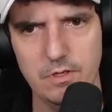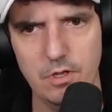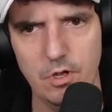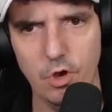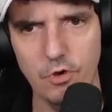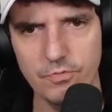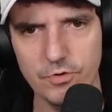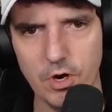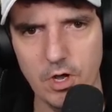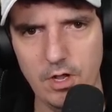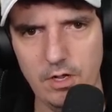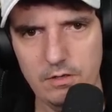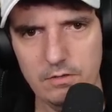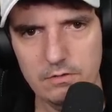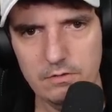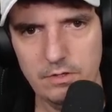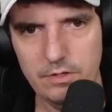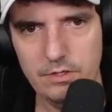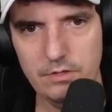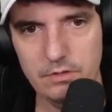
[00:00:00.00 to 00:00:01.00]
Overall,
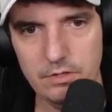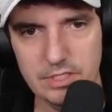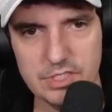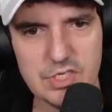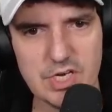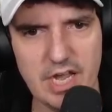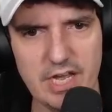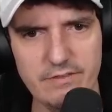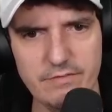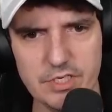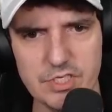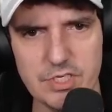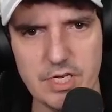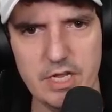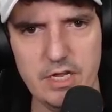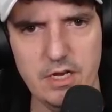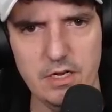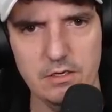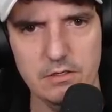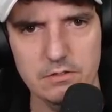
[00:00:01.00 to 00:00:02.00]
it's kind of
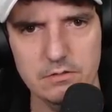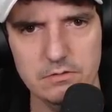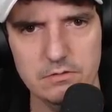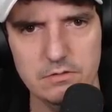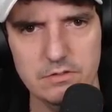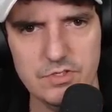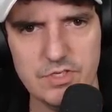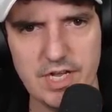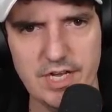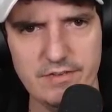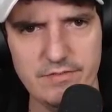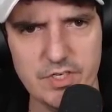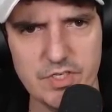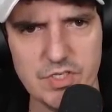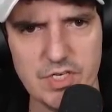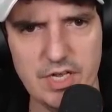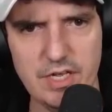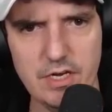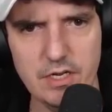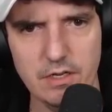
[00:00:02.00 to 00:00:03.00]
exciting. It's kind of
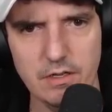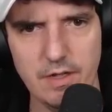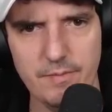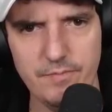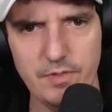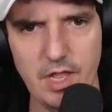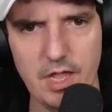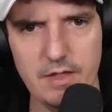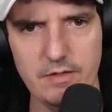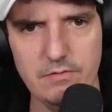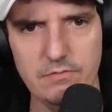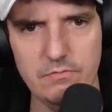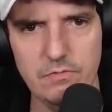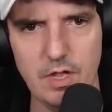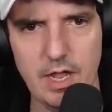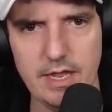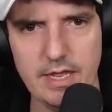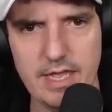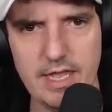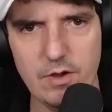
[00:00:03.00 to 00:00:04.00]
exciting.
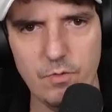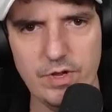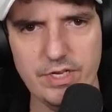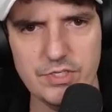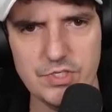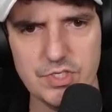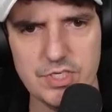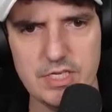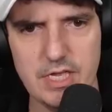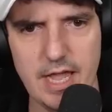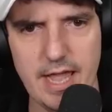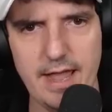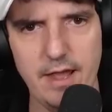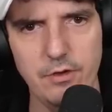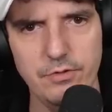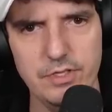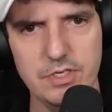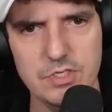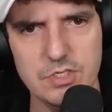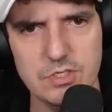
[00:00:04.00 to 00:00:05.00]
I can't wait to see how
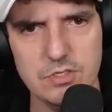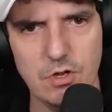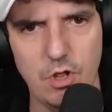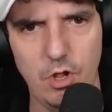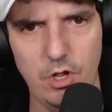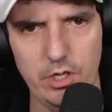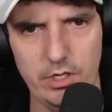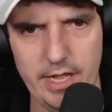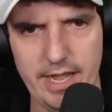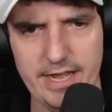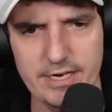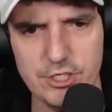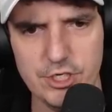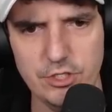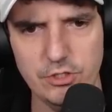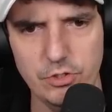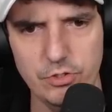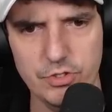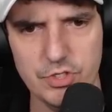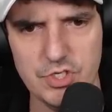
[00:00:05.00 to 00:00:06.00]
this all actually
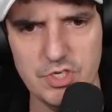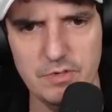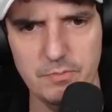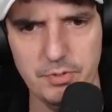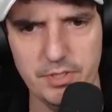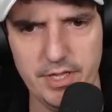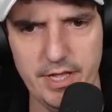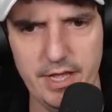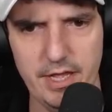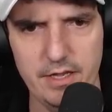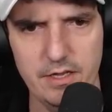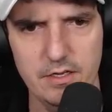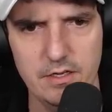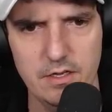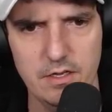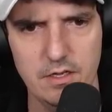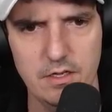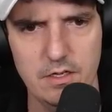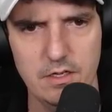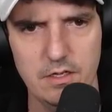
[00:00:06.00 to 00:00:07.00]
looks in play.
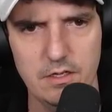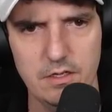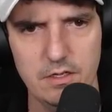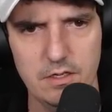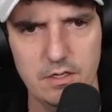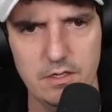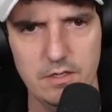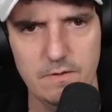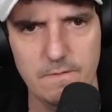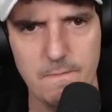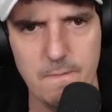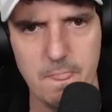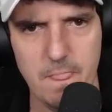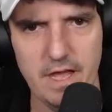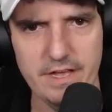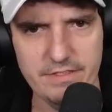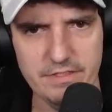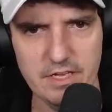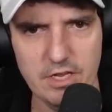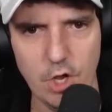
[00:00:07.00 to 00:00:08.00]

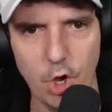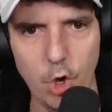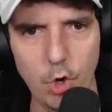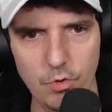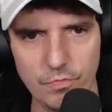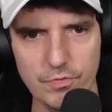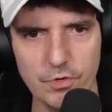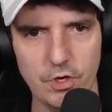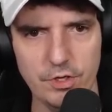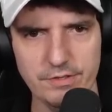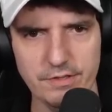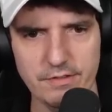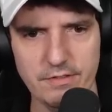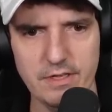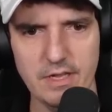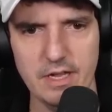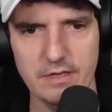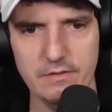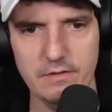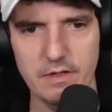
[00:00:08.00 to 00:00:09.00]
I think overall the
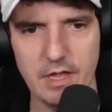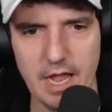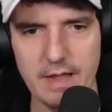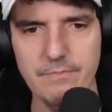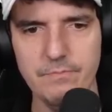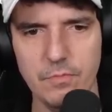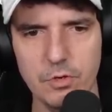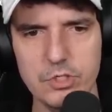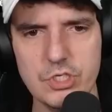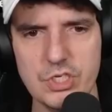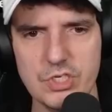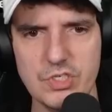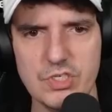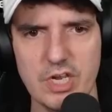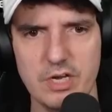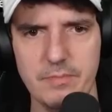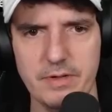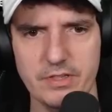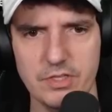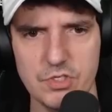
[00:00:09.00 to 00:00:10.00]
thing I'm most
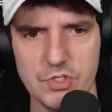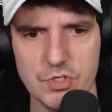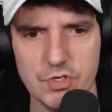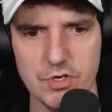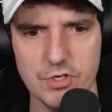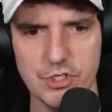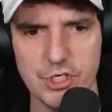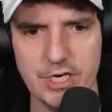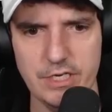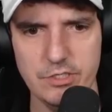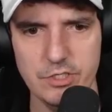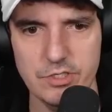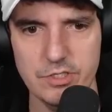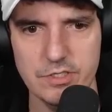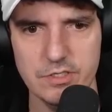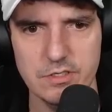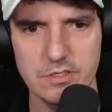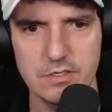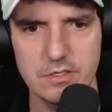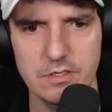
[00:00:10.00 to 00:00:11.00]
excited about the Zerg changes.